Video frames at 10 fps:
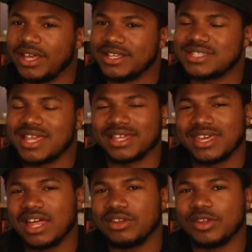instead of
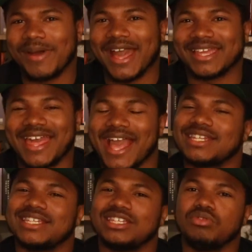killing him, I can
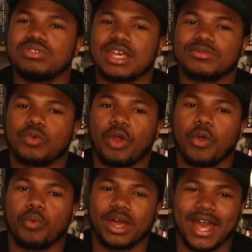actually use him to
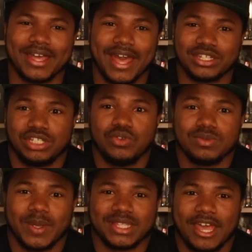work. Like, I can actually
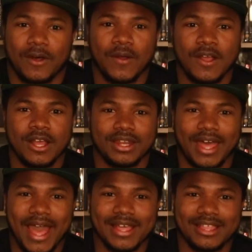use him now.
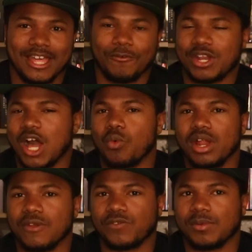Like, I can get what I
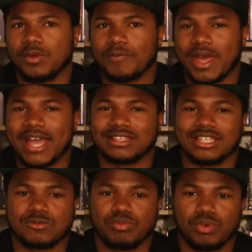wanted from him at
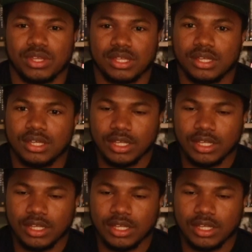this point.